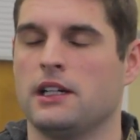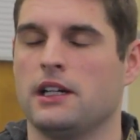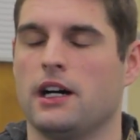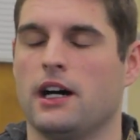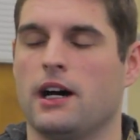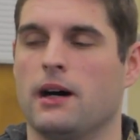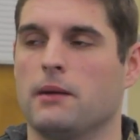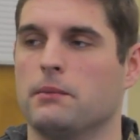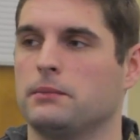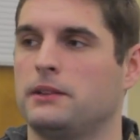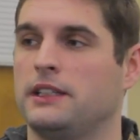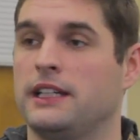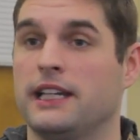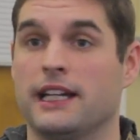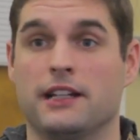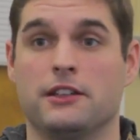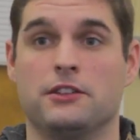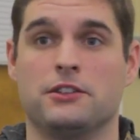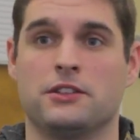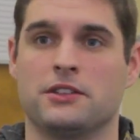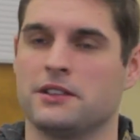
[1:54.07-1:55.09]
um,
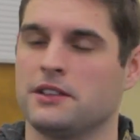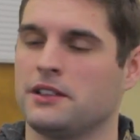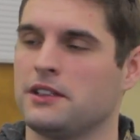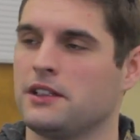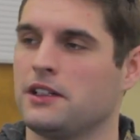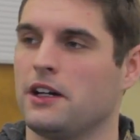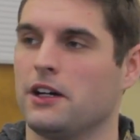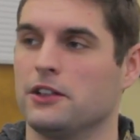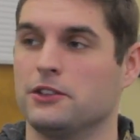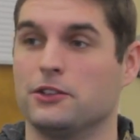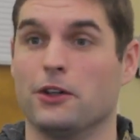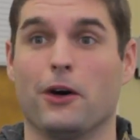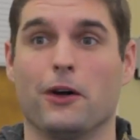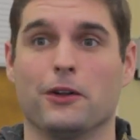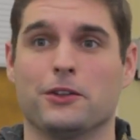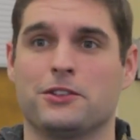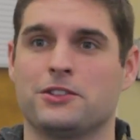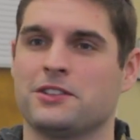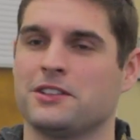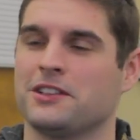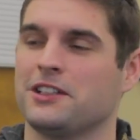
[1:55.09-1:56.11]
kids,
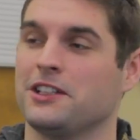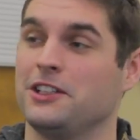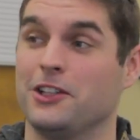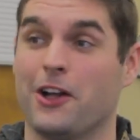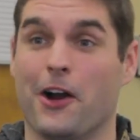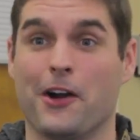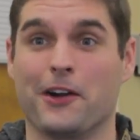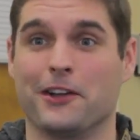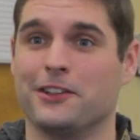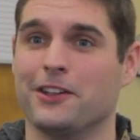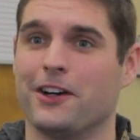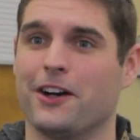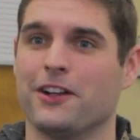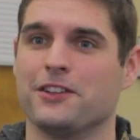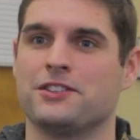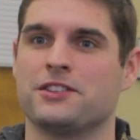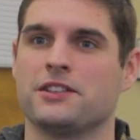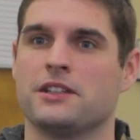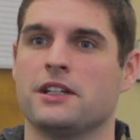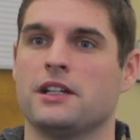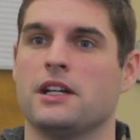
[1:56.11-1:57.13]
adults, young
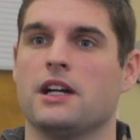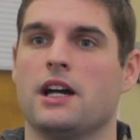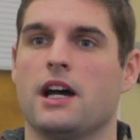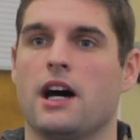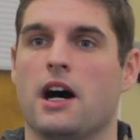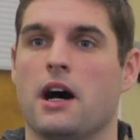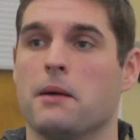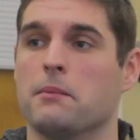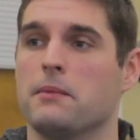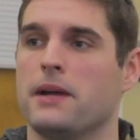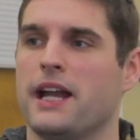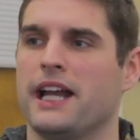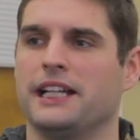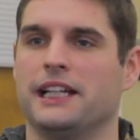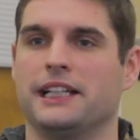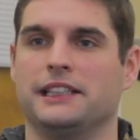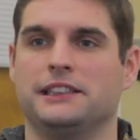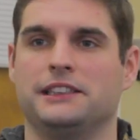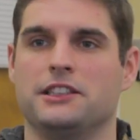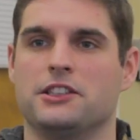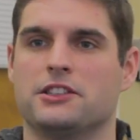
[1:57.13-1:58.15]
adults, um, and,
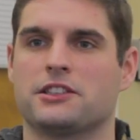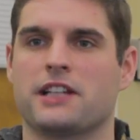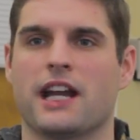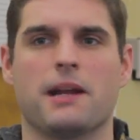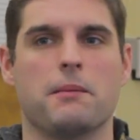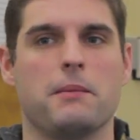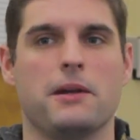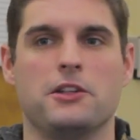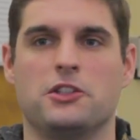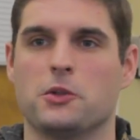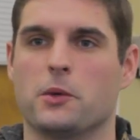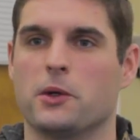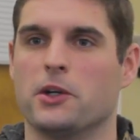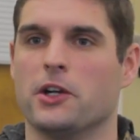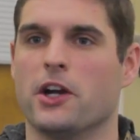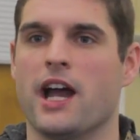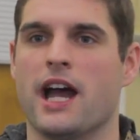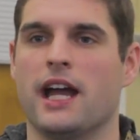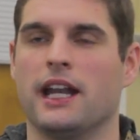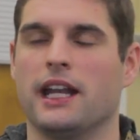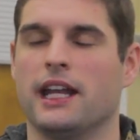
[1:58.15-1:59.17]
and, she just kind of meets you where
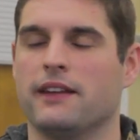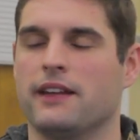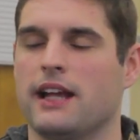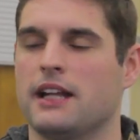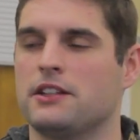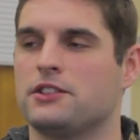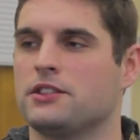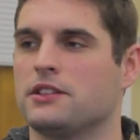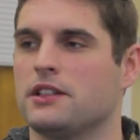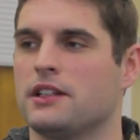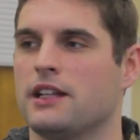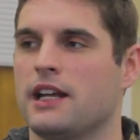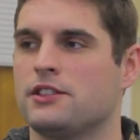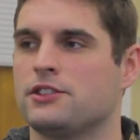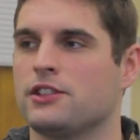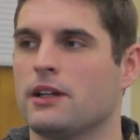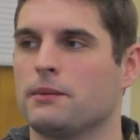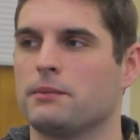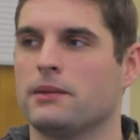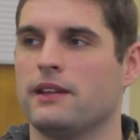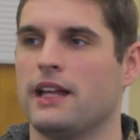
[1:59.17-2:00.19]
you're at. And that's, that's
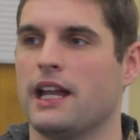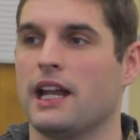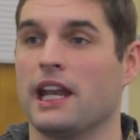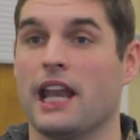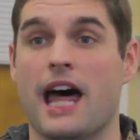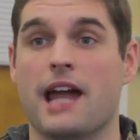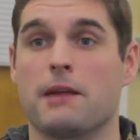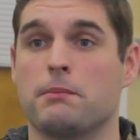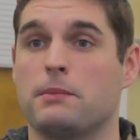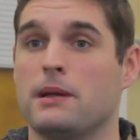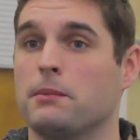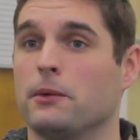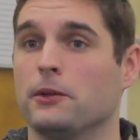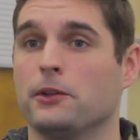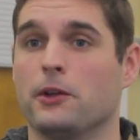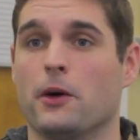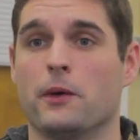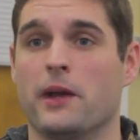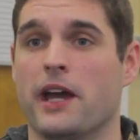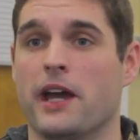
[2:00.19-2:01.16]
something that a lot of people don't